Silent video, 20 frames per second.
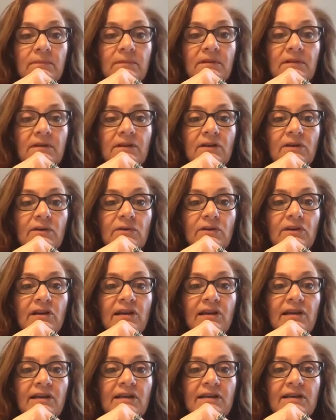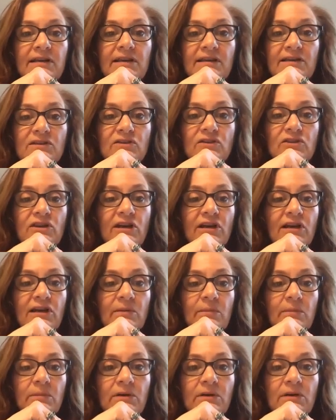Okay, nice job.
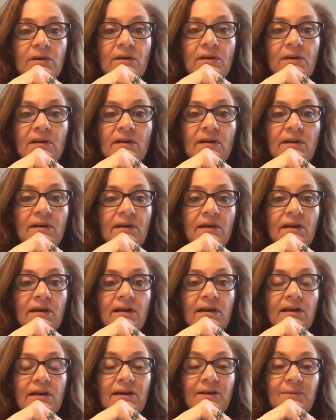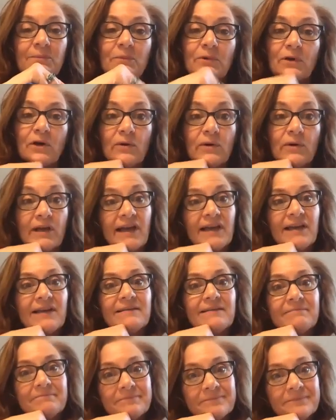
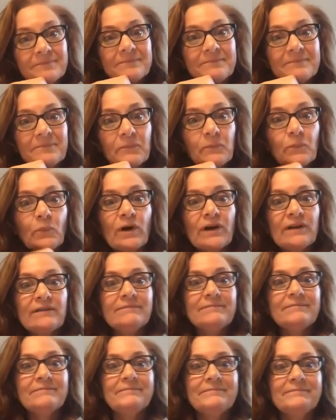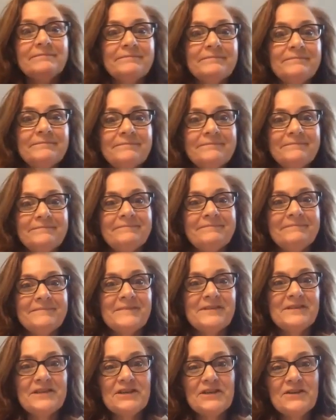Okay, what
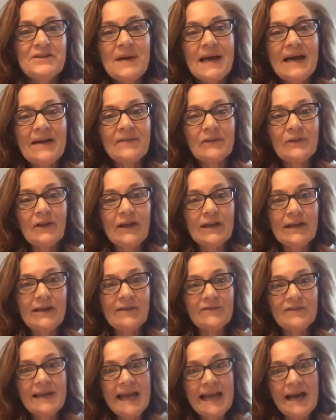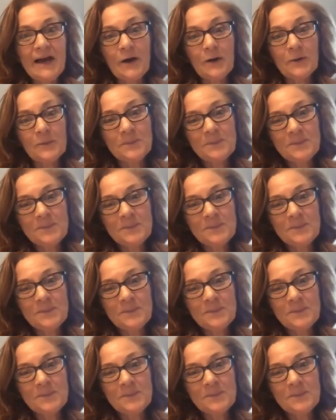do you have a lot of now?